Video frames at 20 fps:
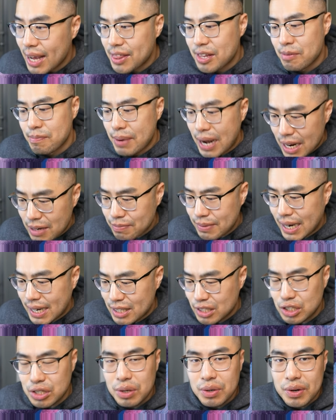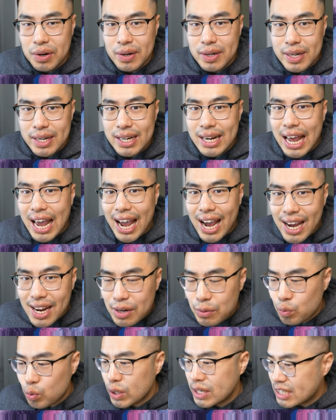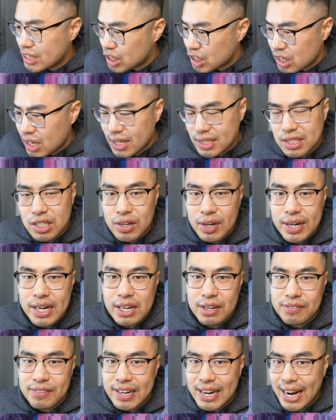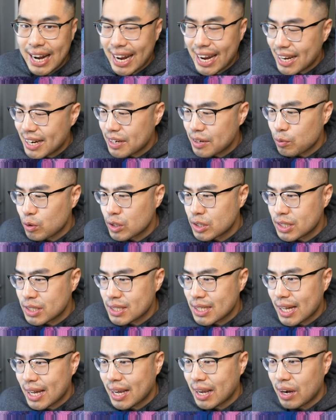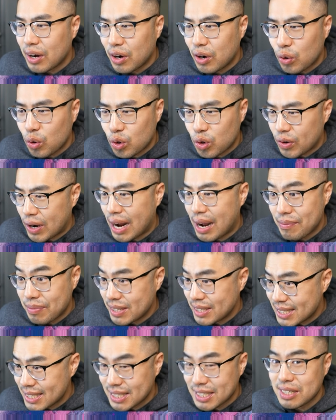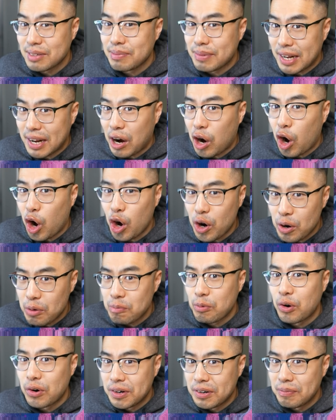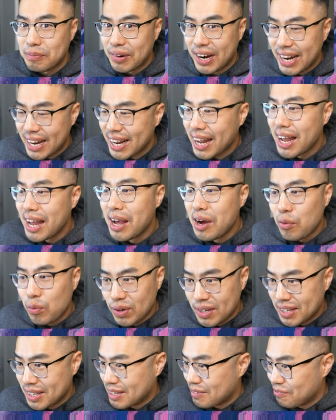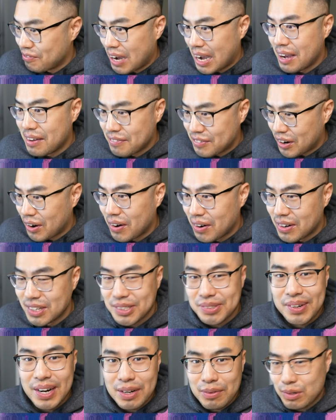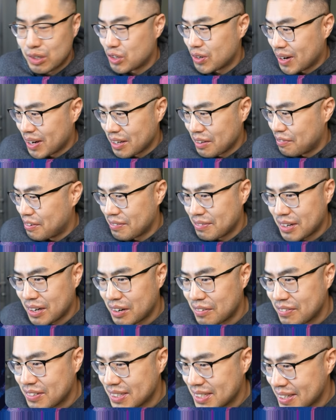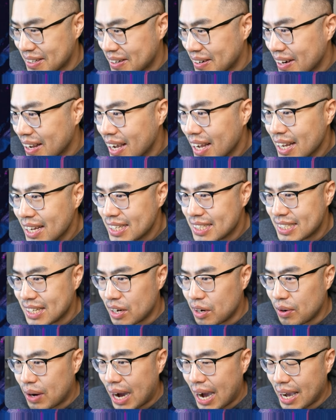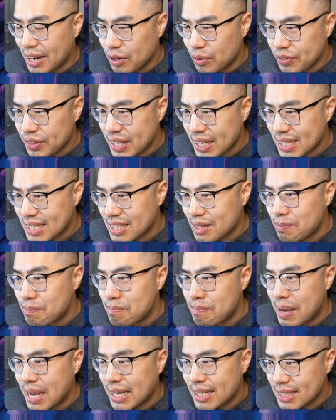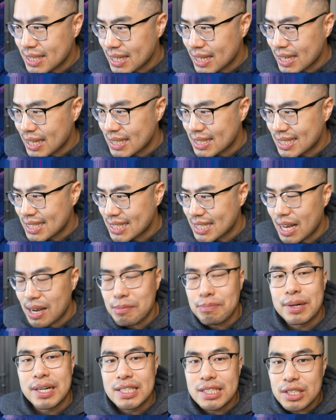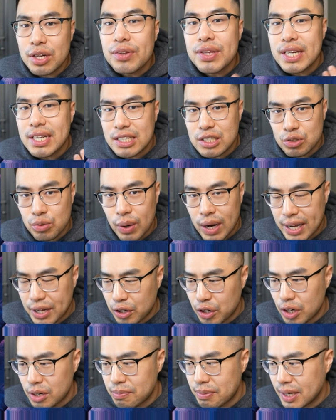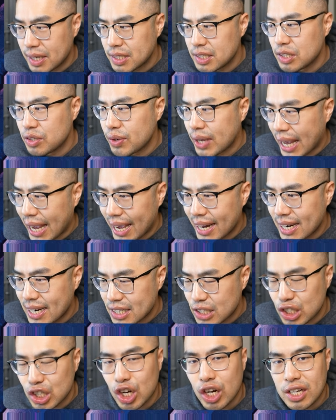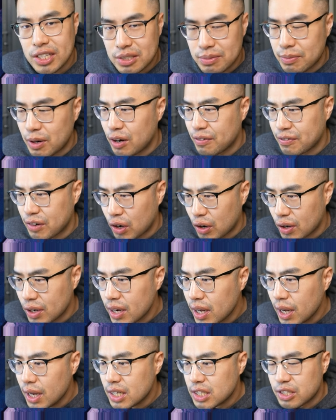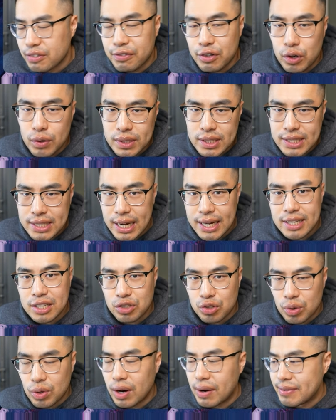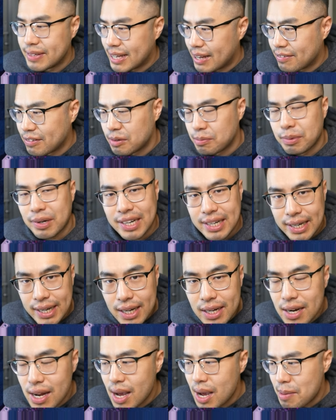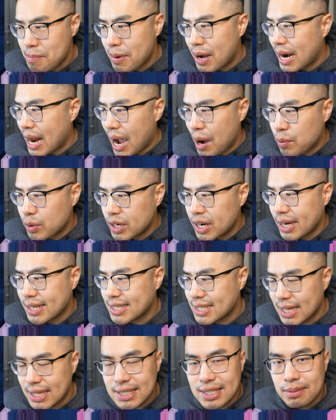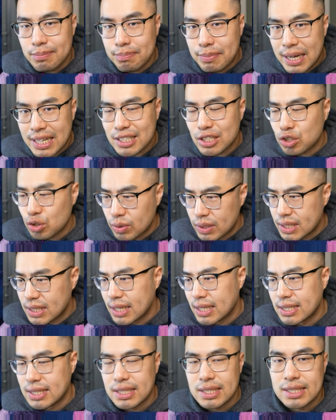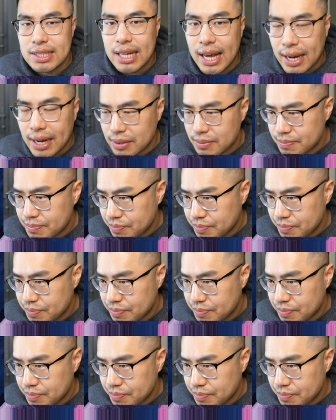and they're back behind a Skull Guardian, and we just lost a card out of our hand. We're just like, oh, crap, this is going to be a hard board to break with five cards, right? We're drawing the fifth card per turn. So I don't think it's amazing against this deck, but I still think it's quite good because you can actually catch them off guard. So if you're already siding Drone, I would definitely bring it in, but I would not say it's the best choice against this deck.